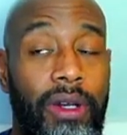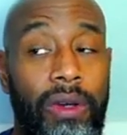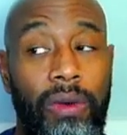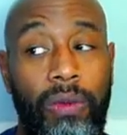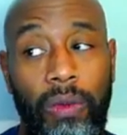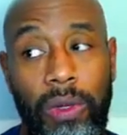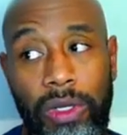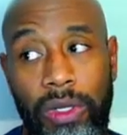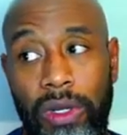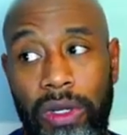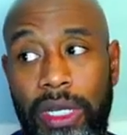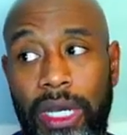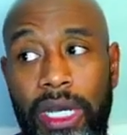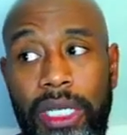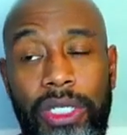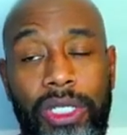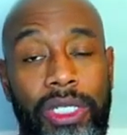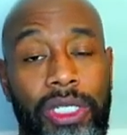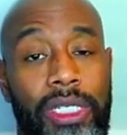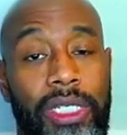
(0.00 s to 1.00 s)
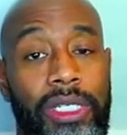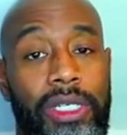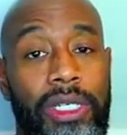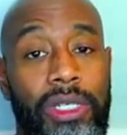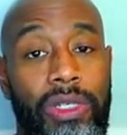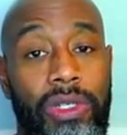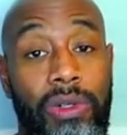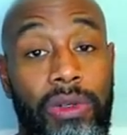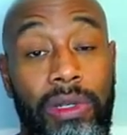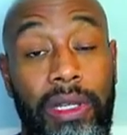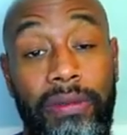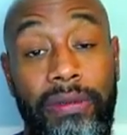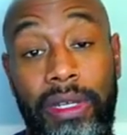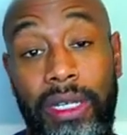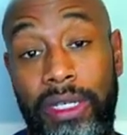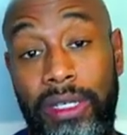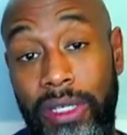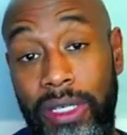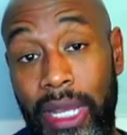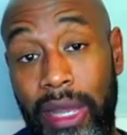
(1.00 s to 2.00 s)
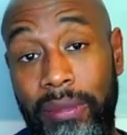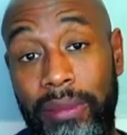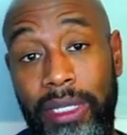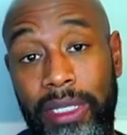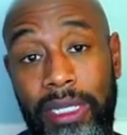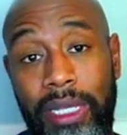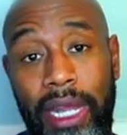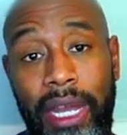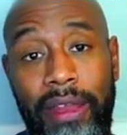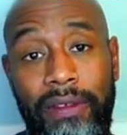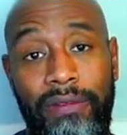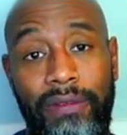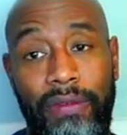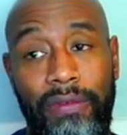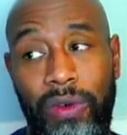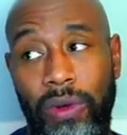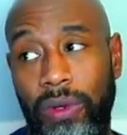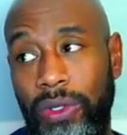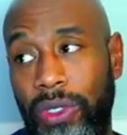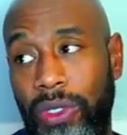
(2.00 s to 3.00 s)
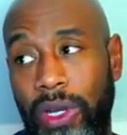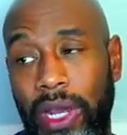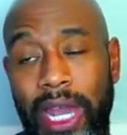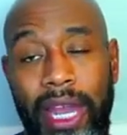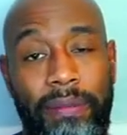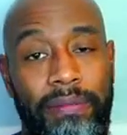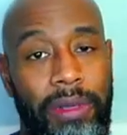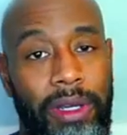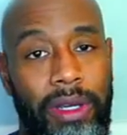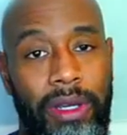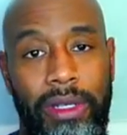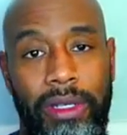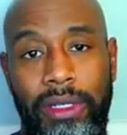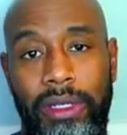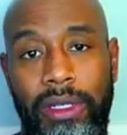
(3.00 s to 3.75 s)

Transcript: When you're conscientious, you live an examined life. Of course you're happier.